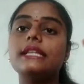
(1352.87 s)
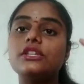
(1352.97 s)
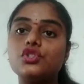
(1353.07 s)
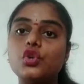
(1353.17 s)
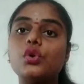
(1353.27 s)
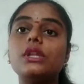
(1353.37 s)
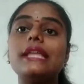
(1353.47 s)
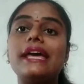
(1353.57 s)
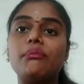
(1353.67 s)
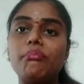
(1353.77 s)
they stored
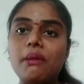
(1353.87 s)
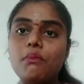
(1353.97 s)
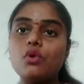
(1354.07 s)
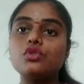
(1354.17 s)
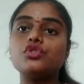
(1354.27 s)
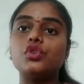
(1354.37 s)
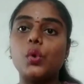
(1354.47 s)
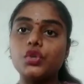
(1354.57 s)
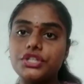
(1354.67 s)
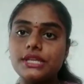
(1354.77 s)
their memos,
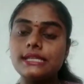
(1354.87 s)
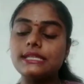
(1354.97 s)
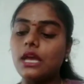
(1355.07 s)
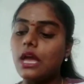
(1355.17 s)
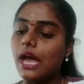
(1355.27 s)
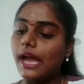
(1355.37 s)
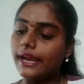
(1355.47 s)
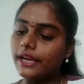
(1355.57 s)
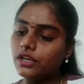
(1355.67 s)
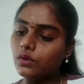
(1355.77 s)
notions,
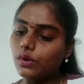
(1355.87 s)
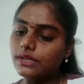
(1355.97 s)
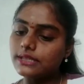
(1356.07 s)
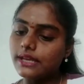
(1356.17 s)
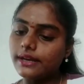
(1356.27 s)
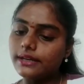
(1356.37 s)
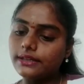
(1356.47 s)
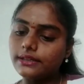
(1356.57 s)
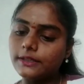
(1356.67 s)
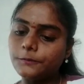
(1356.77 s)
and what is that,